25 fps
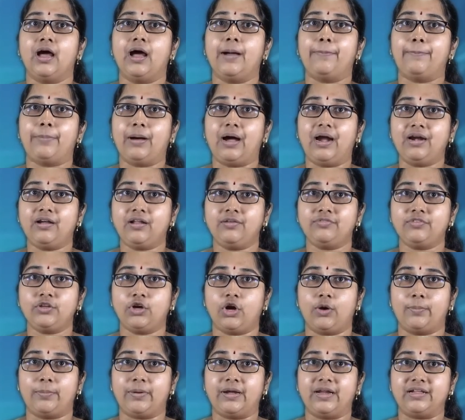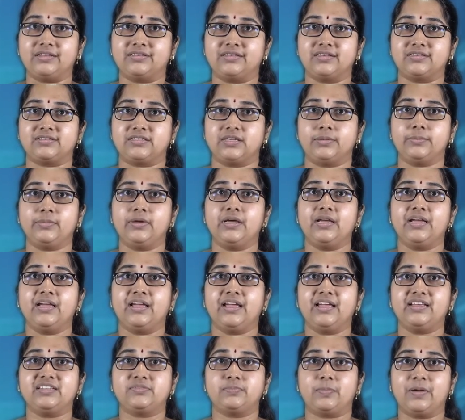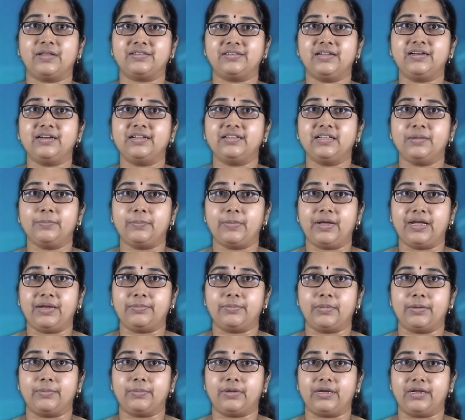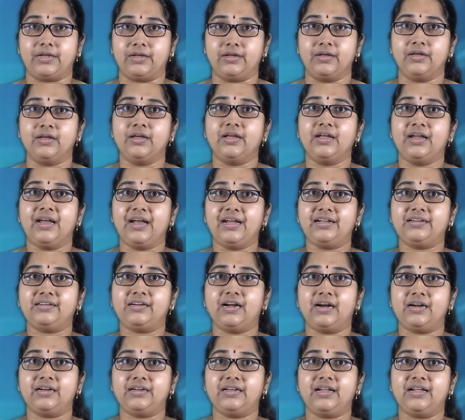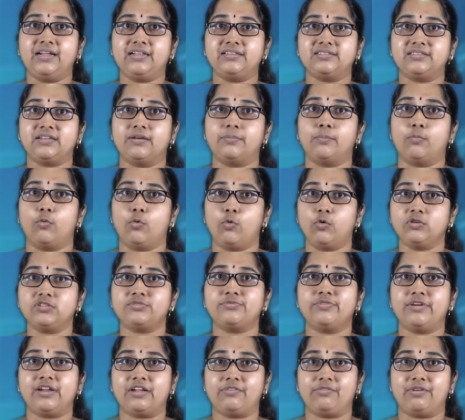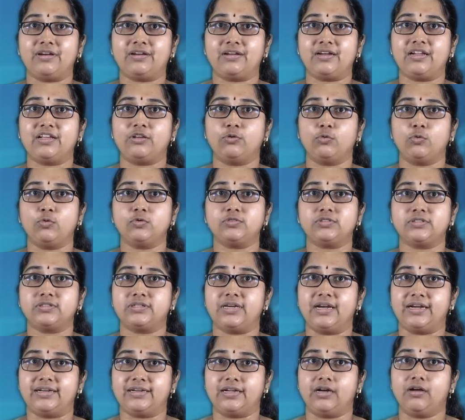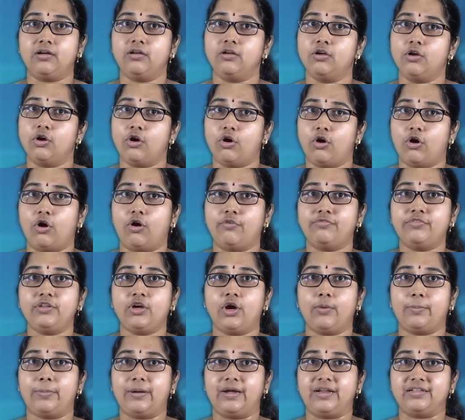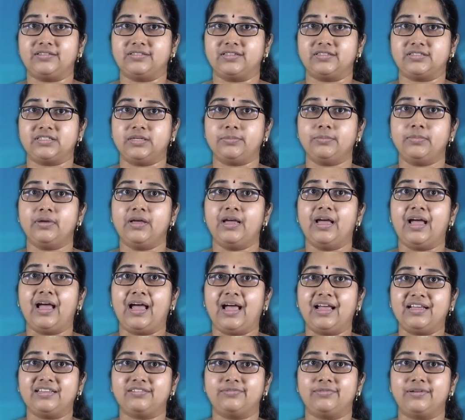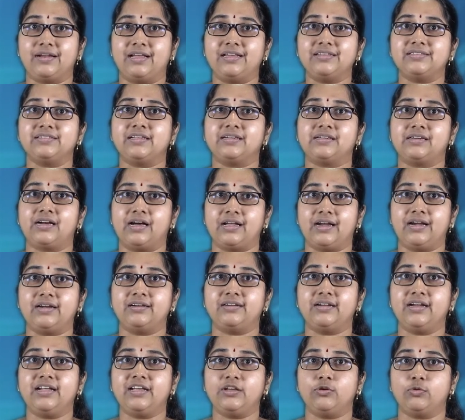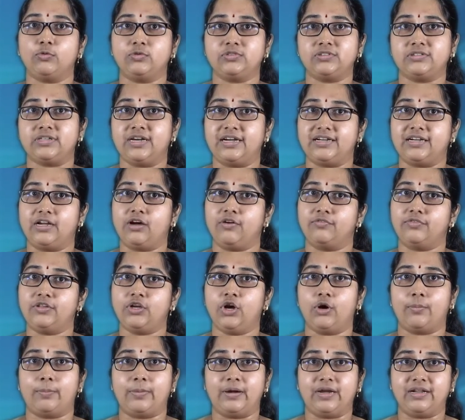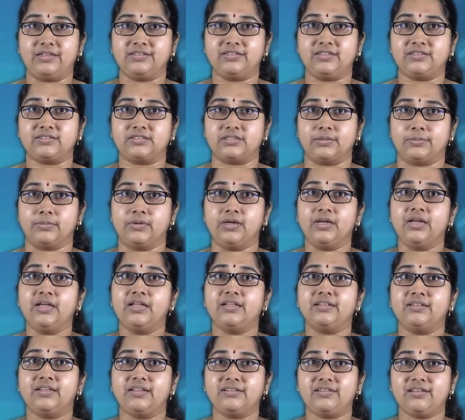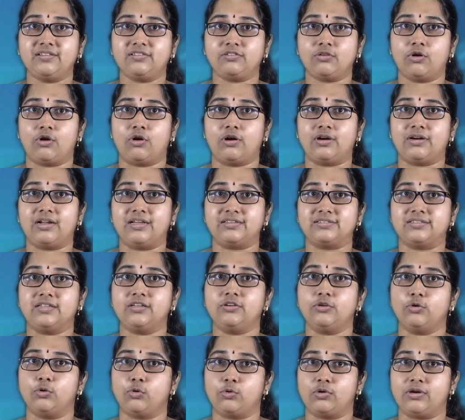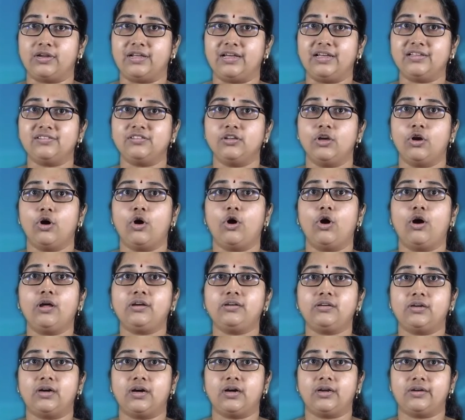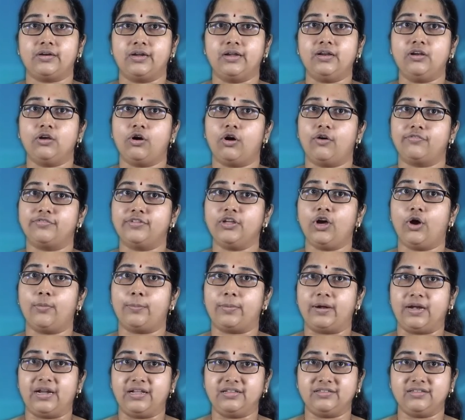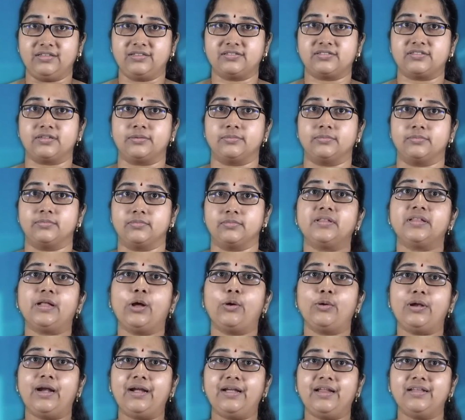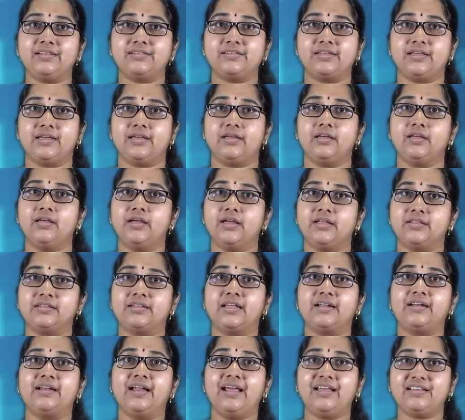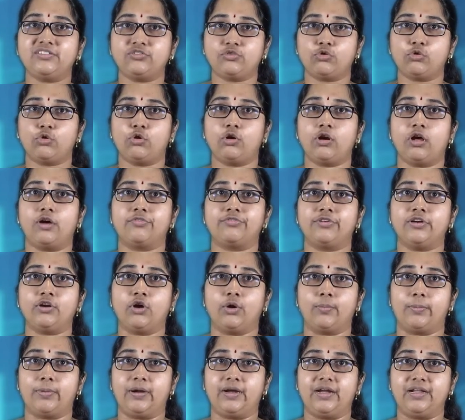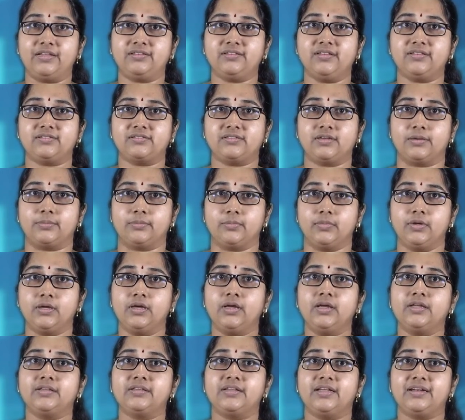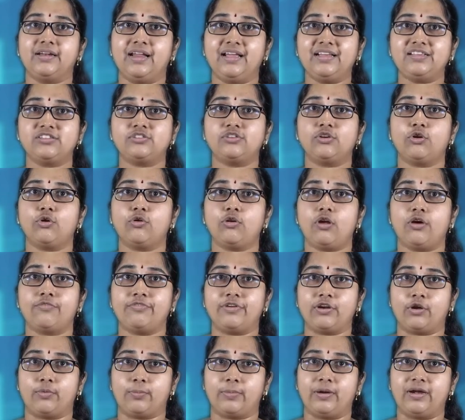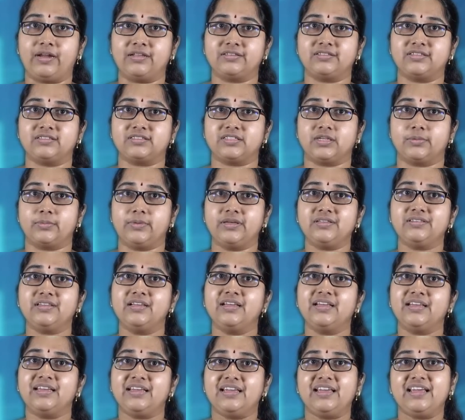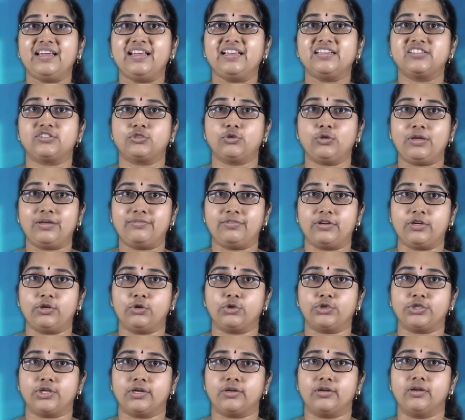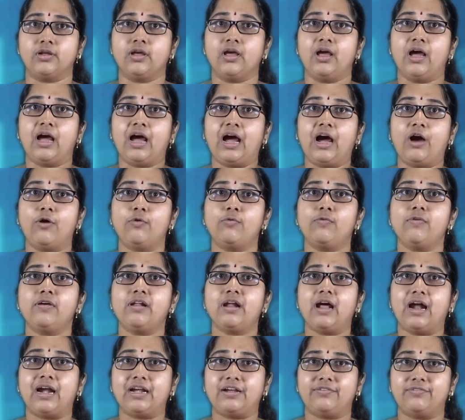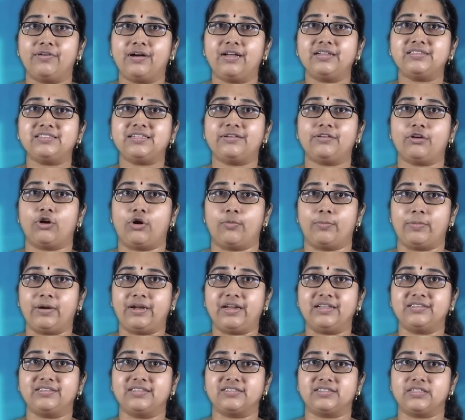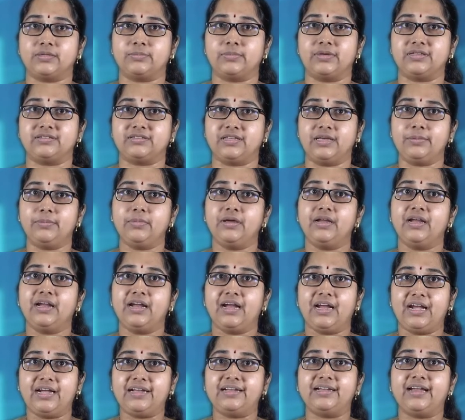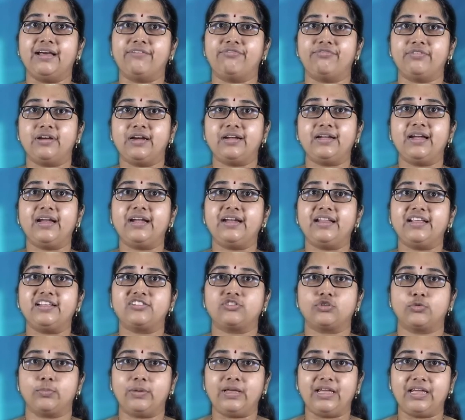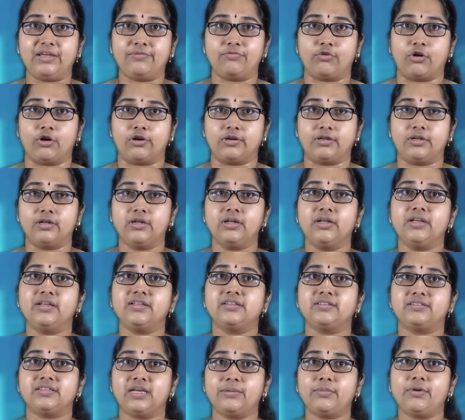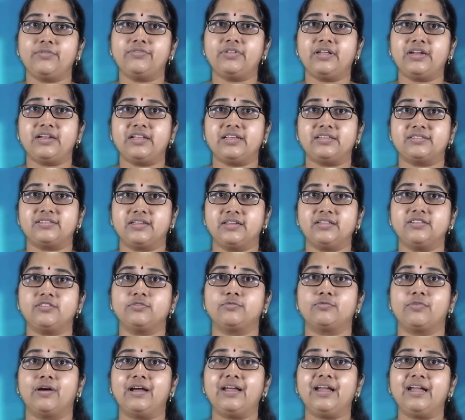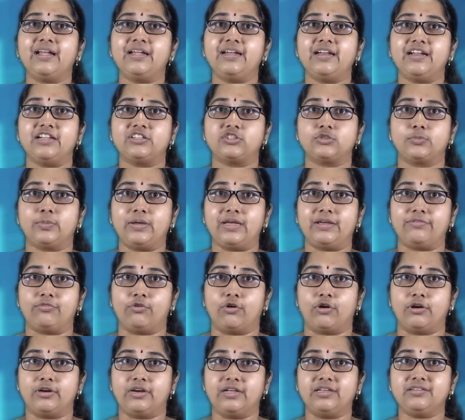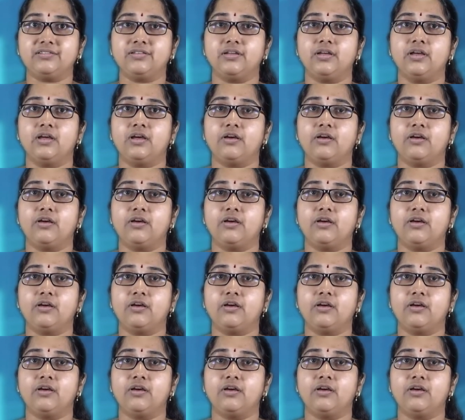A part of the operating system is present in the main memory. It contains the most frequently used data of the operating system as well as the currently used data of the operating system. This is called as the nucleus or kernel of the operating system. Now let us see the next role of an operating system. The next role of an operating system is E is to evolution. However advanced our operating system may seem, it definitely needs to be evolved. Some of the reasons why it needs to be evolved is,